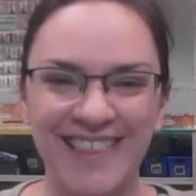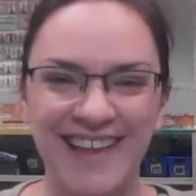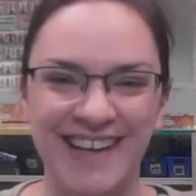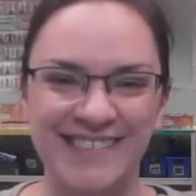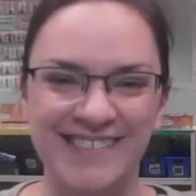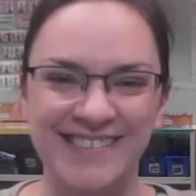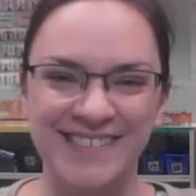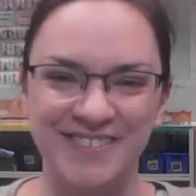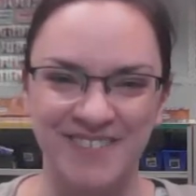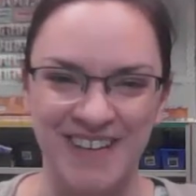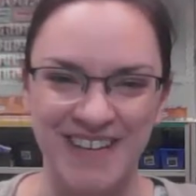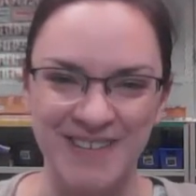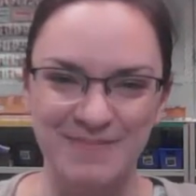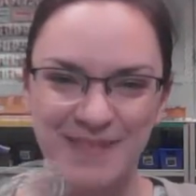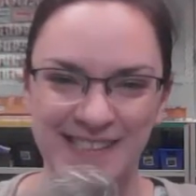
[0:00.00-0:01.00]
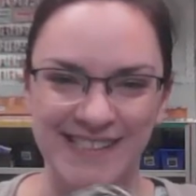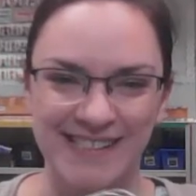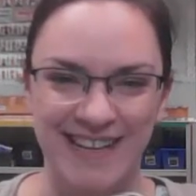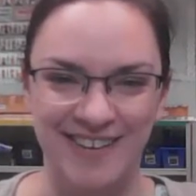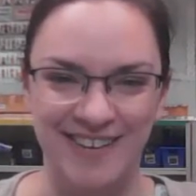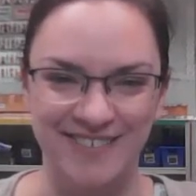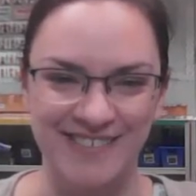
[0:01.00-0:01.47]
that scrapey
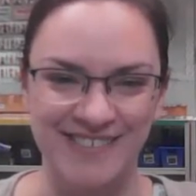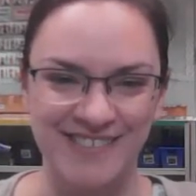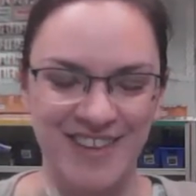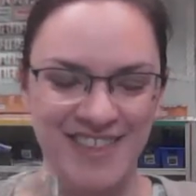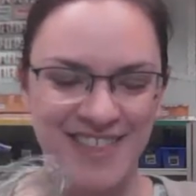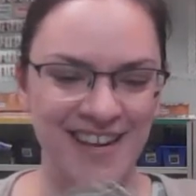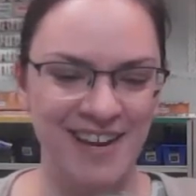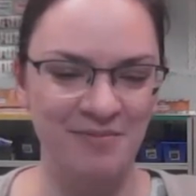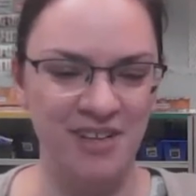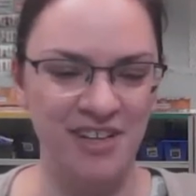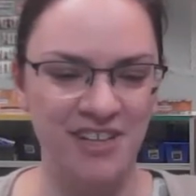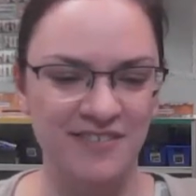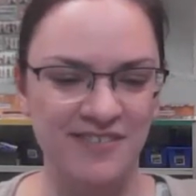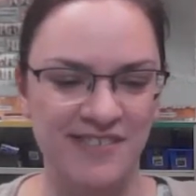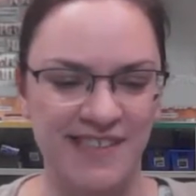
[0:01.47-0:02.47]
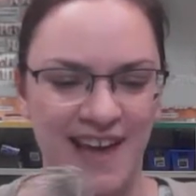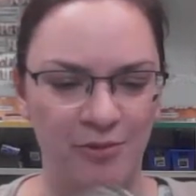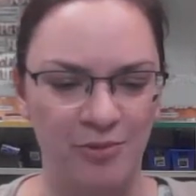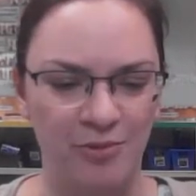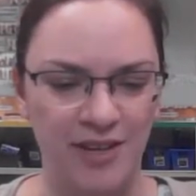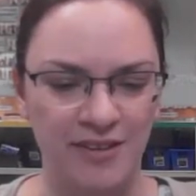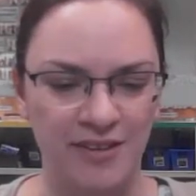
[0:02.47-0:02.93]
sound, so I think I'm going to use that
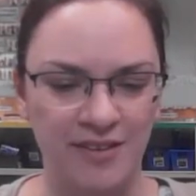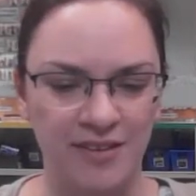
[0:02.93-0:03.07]
one.